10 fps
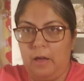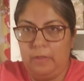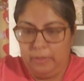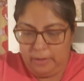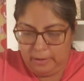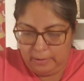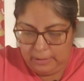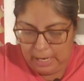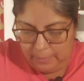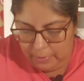on the
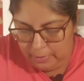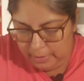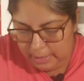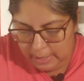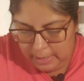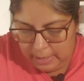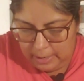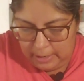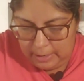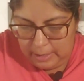table
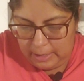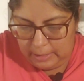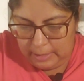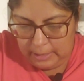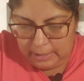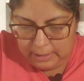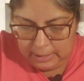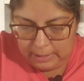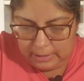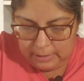and then
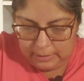cut.